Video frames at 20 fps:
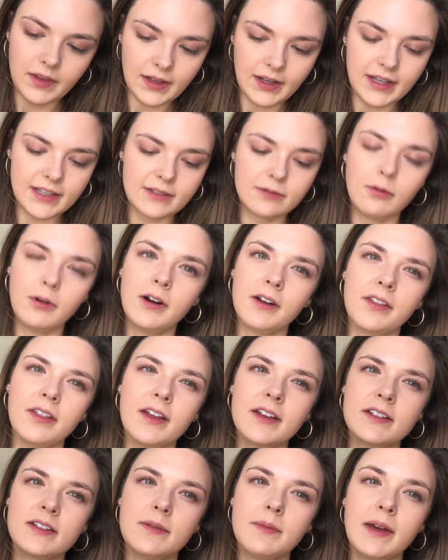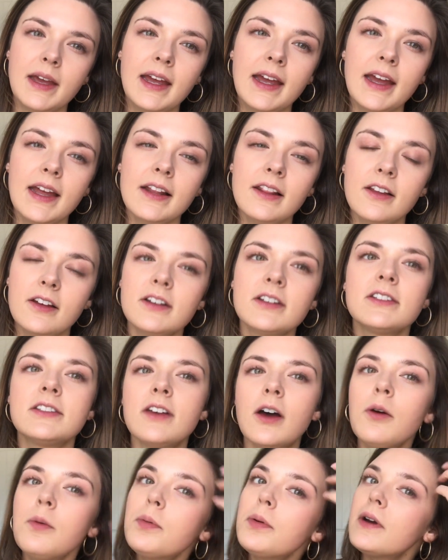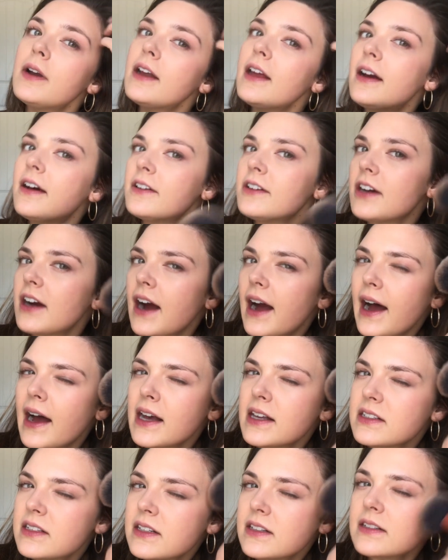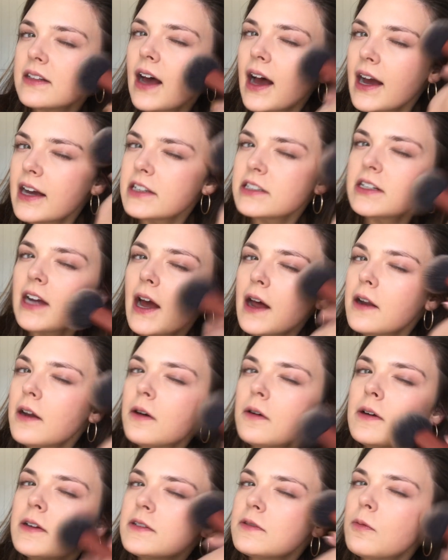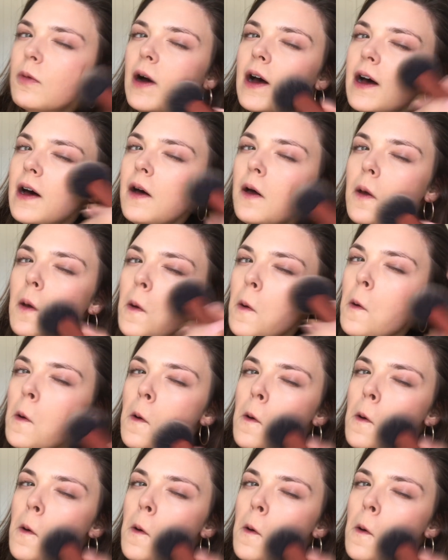it's worth it to me. It looks so pretty on your eyes as eyeshadow as well.